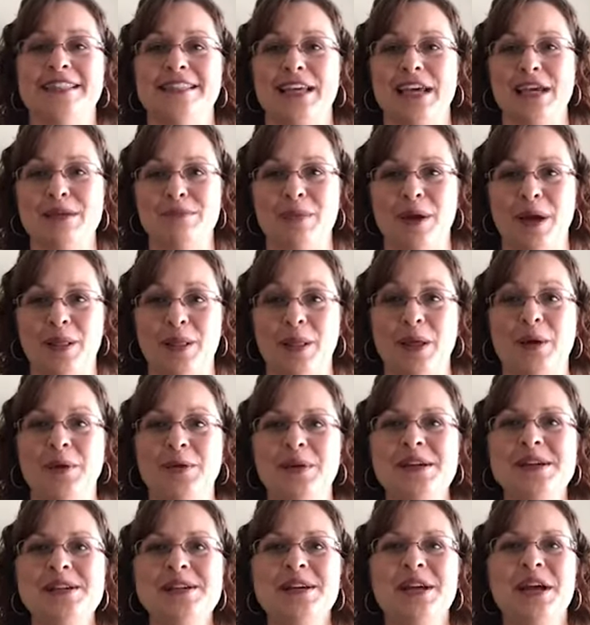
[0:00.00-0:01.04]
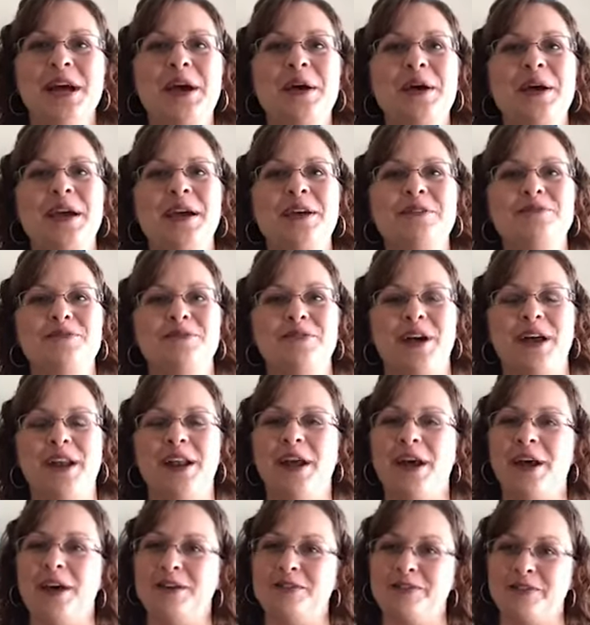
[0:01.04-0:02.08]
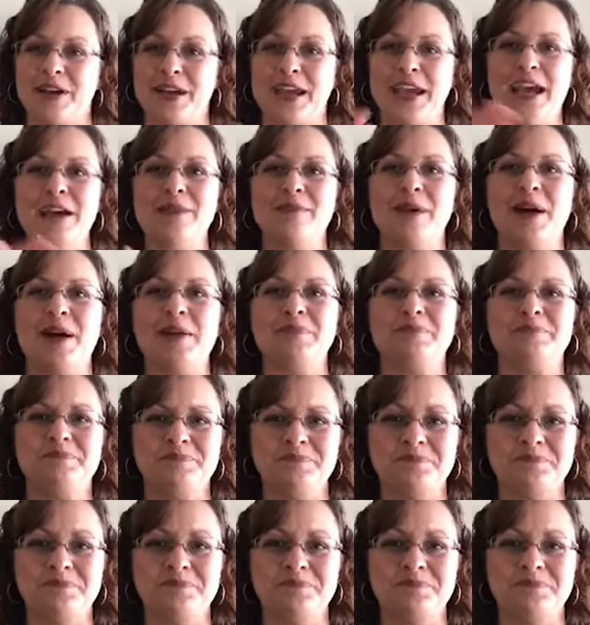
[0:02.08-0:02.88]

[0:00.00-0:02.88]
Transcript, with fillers: singing alone in front of a camera